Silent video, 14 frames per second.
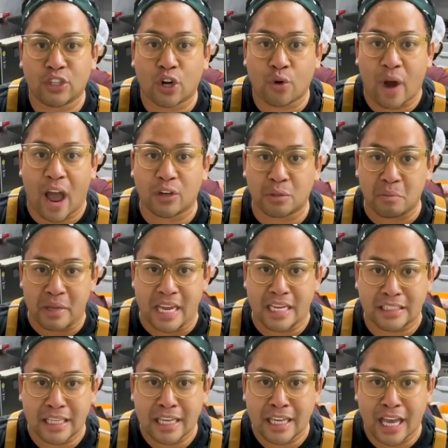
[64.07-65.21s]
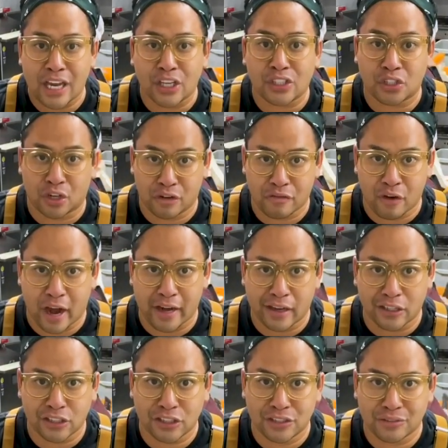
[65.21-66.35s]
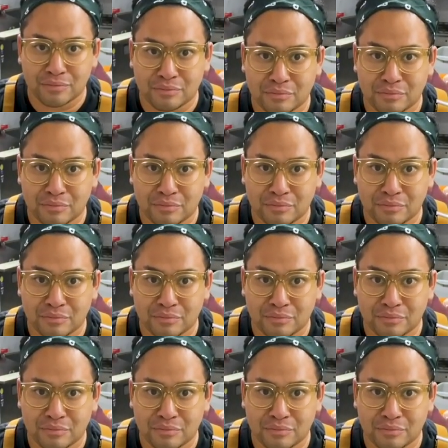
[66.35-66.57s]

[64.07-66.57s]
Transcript: to ground meat in a stir-fry dish.